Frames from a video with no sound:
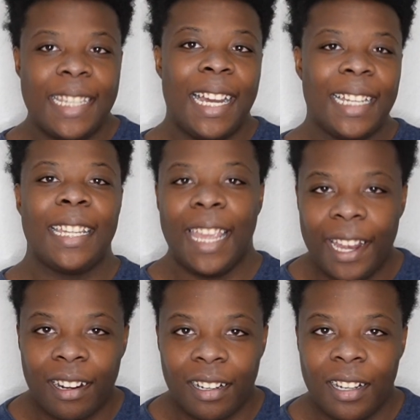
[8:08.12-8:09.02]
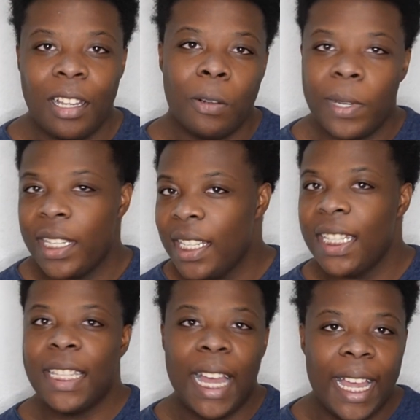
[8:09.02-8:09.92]
not care when
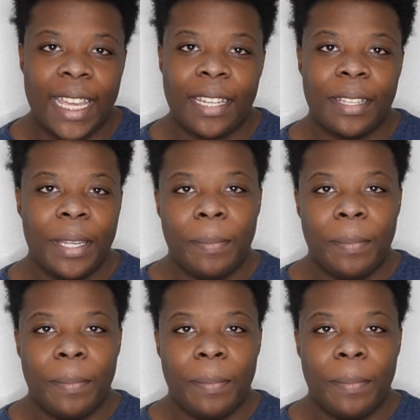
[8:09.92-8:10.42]
he died,